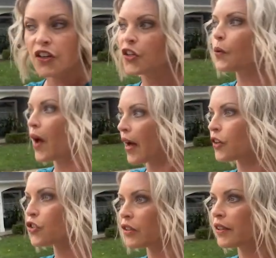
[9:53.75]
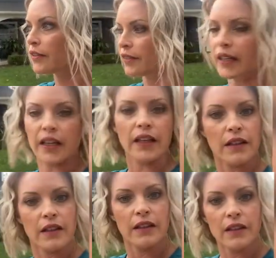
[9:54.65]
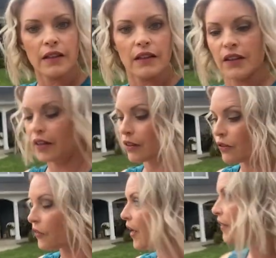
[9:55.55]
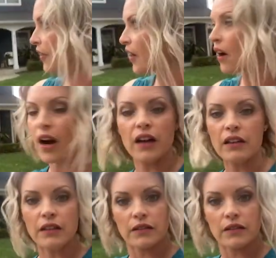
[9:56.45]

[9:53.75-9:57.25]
You actually see, you know, that there are